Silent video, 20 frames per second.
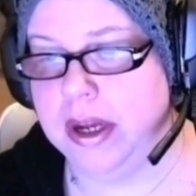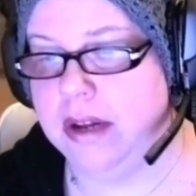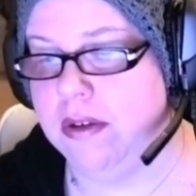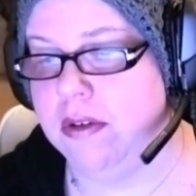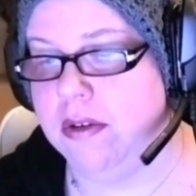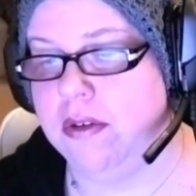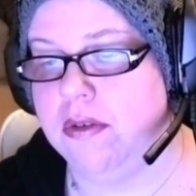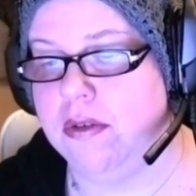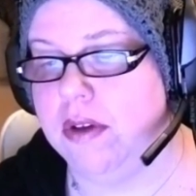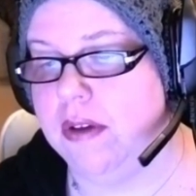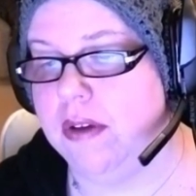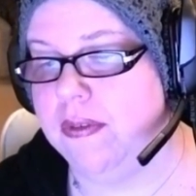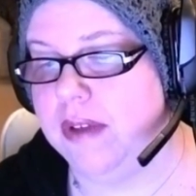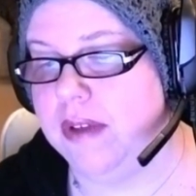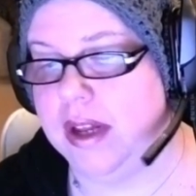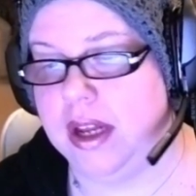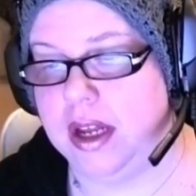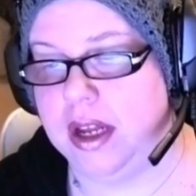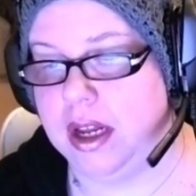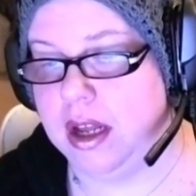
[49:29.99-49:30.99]
Dr. F.
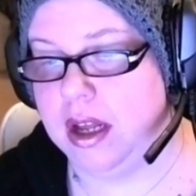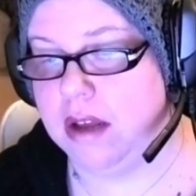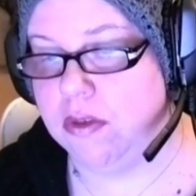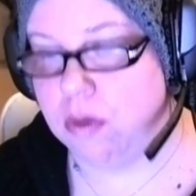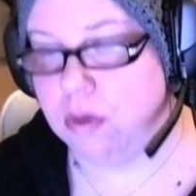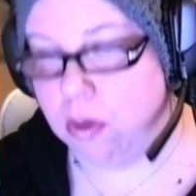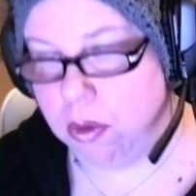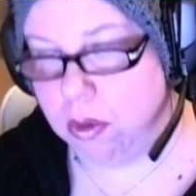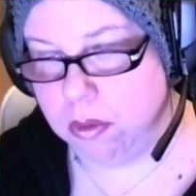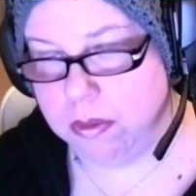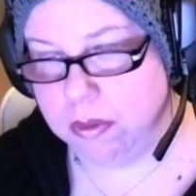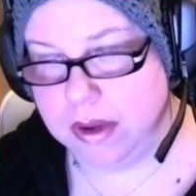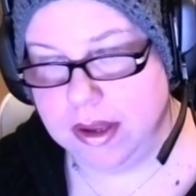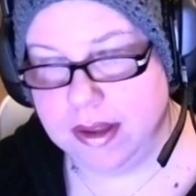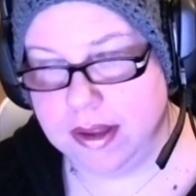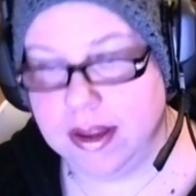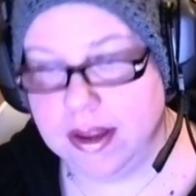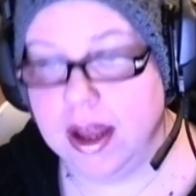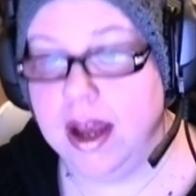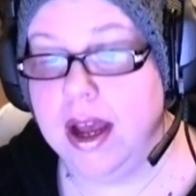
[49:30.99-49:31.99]
et al. as always.